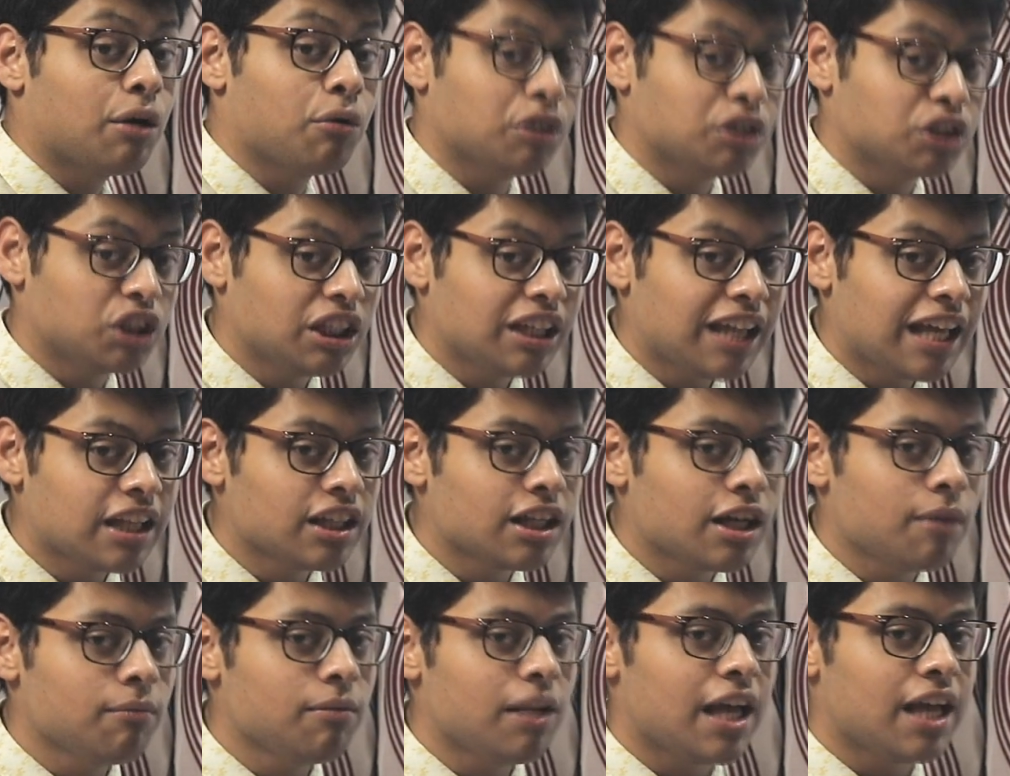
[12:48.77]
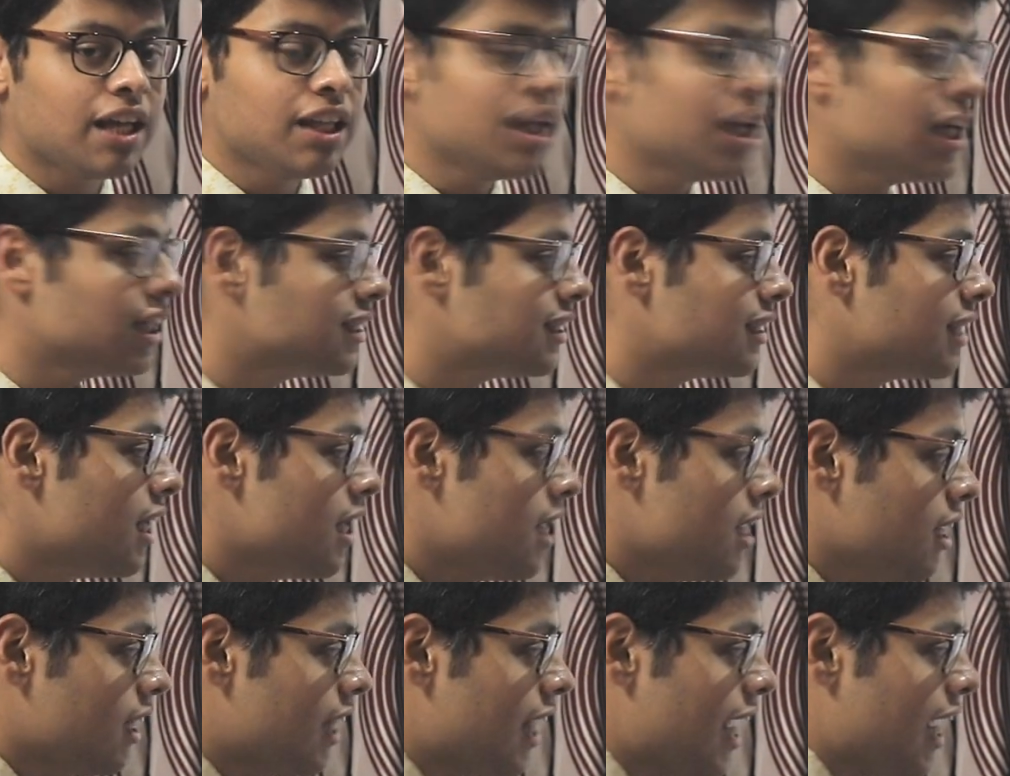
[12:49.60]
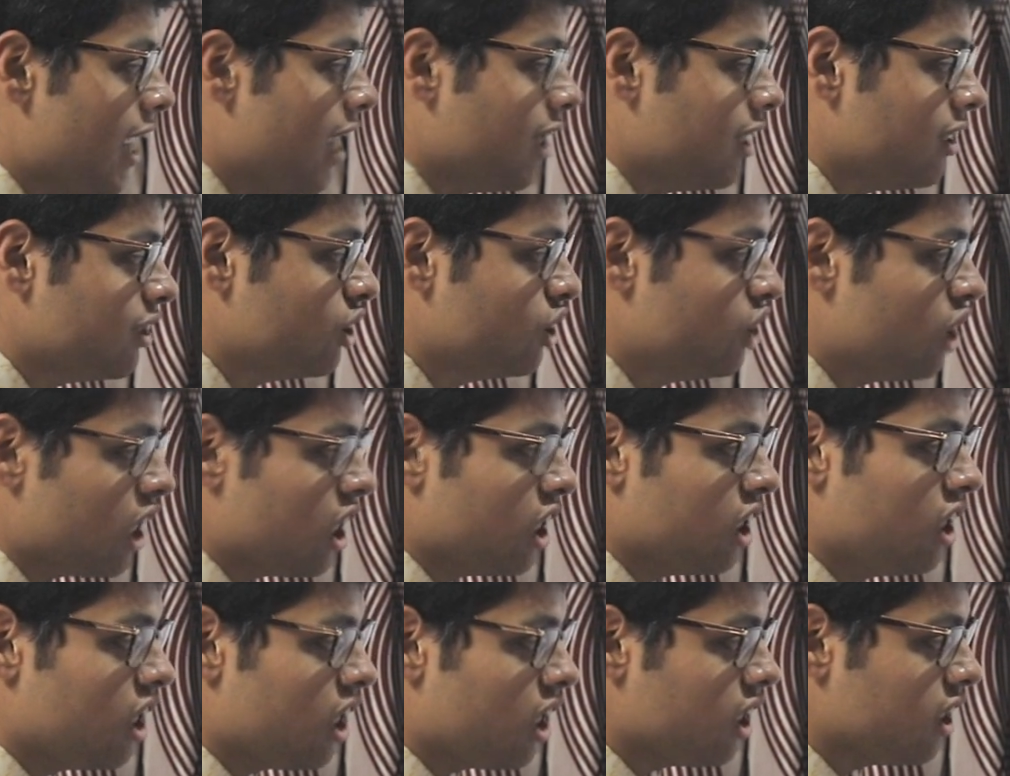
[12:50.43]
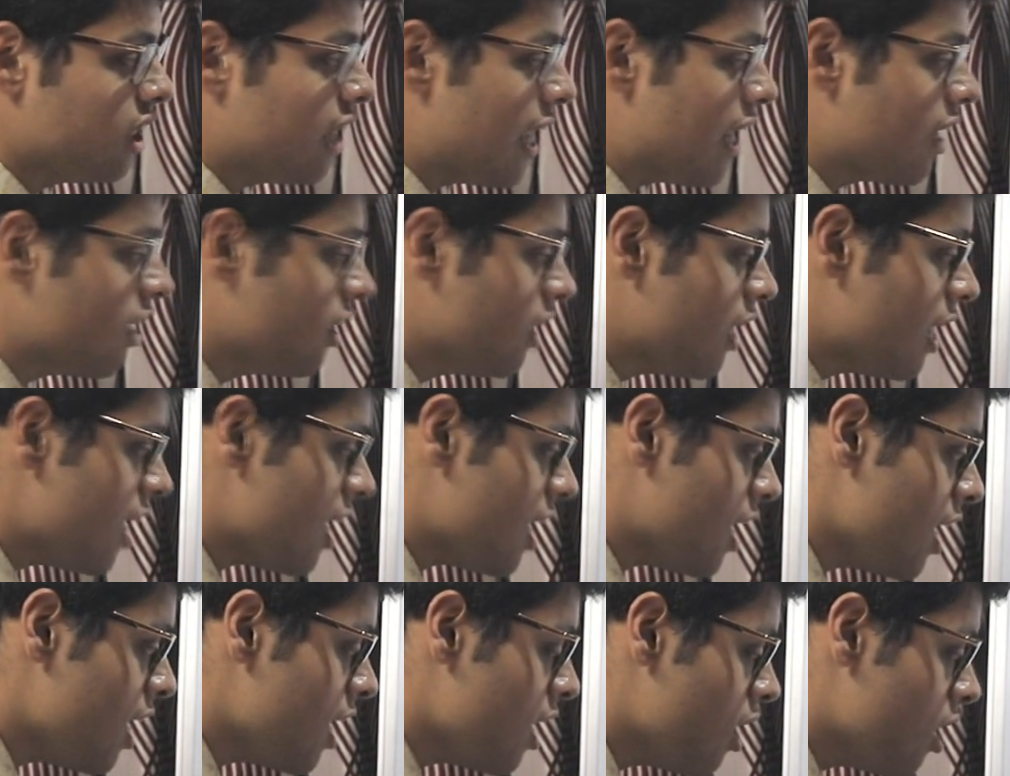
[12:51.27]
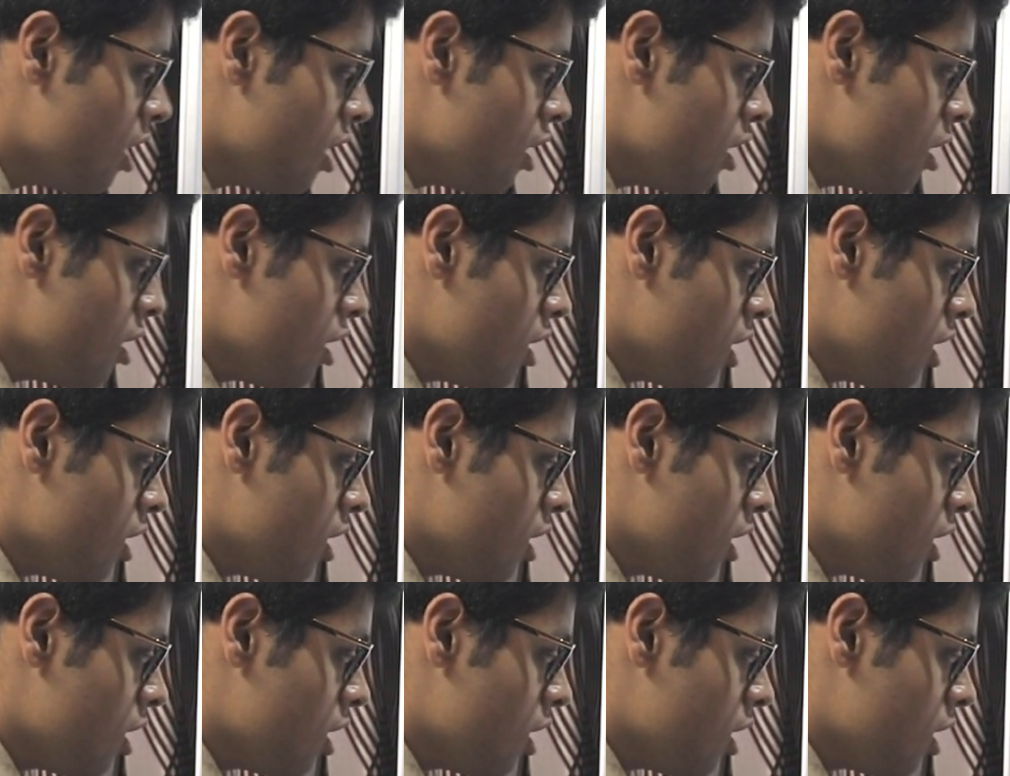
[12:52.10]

A question can come like this, like je te décris